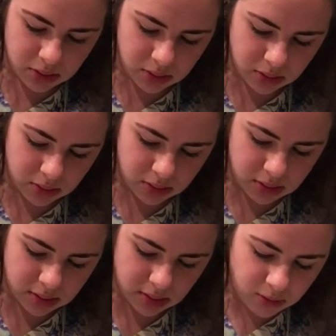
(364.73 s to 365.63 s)
to
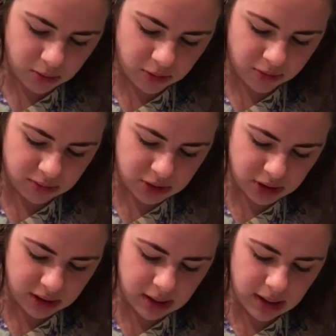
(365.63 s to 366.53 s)
use warm water from the
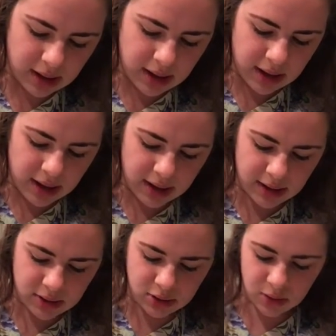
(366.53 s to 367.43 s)
jug,
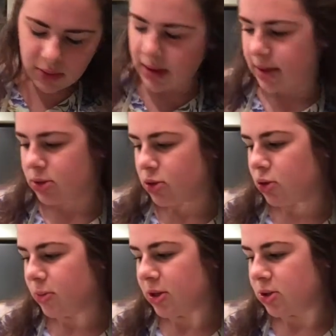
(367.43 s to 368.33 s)
and you don't want to add too
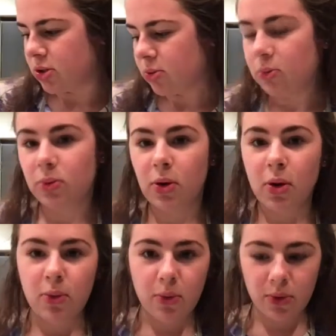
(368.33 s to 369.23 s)
much
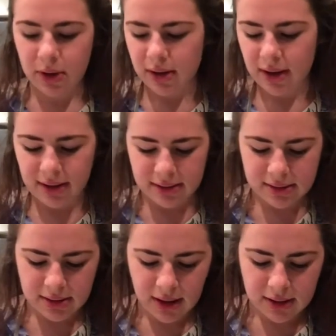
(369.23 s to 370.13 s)
water at the
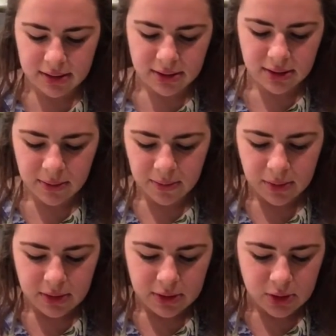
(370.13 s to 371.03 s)
start.
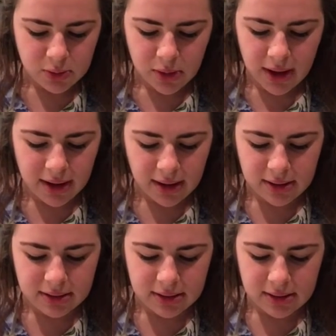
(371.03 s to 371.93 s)
Just want to add it
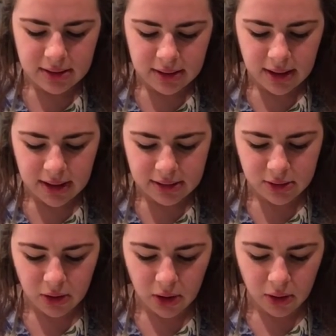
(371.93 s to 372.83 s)
as you
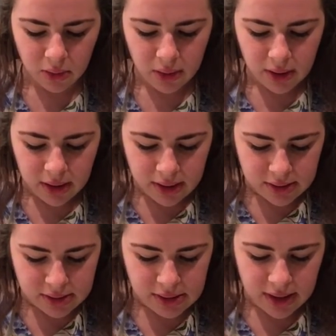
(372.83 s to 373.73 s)
go
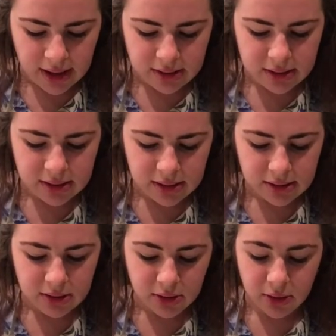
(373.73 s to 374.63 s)
so that
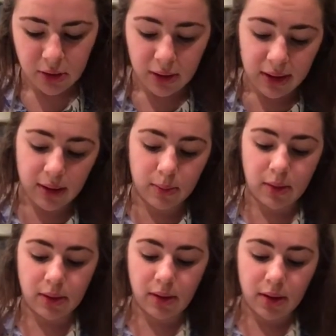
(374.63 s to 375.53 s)
you don't end up
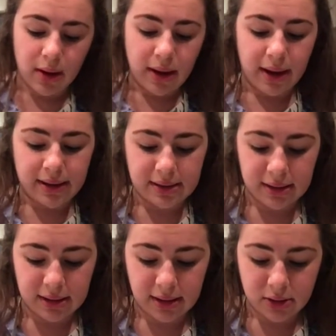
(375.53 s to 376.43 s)
with icing
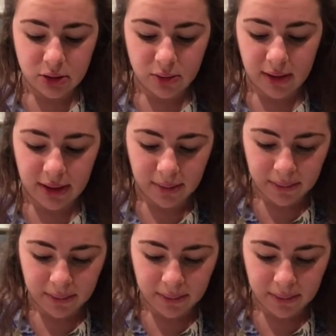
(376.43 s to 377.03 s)
that is too runny.